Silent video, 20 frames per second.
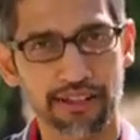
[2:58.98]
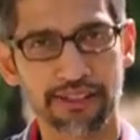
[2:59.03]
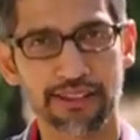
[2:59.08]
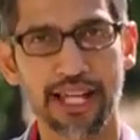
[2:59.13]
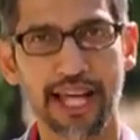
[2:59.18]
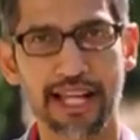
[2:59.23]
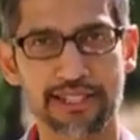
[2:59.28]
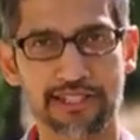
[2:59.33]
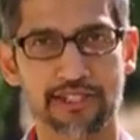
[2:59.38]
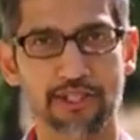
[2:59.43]

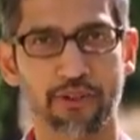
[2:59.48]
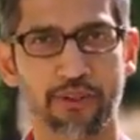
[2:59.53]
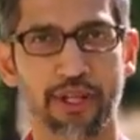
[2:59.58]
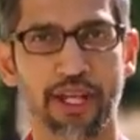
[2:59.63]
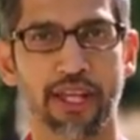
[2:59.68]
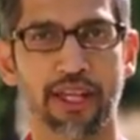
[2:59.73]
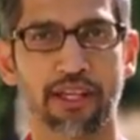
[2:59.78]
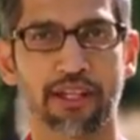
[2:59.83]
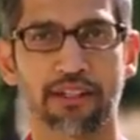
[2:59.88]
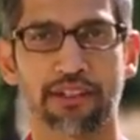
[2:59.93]
That's
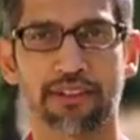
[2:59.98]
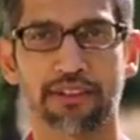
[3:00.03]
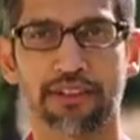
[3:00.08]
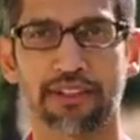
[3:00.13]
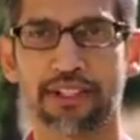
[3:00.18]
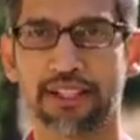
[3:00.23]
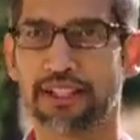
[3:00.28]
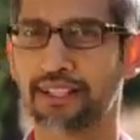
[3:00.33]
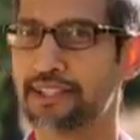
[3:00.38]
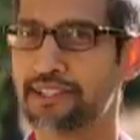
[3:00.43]
okay.
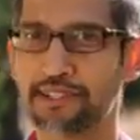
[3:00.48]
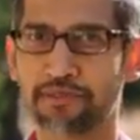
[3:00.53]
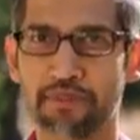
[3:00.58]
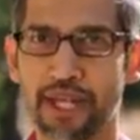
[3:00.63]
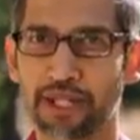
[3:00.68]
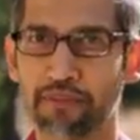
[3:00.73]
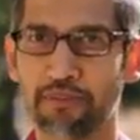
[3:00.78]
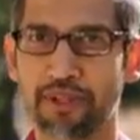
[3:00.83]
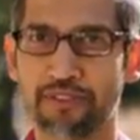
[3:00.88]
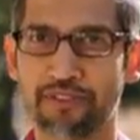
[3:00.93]
It doesn't
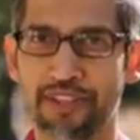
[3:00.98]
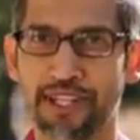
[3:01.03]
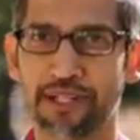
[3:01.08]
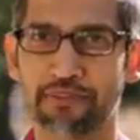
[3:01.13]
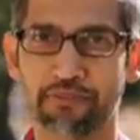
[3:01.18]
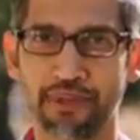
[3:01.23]
make me feel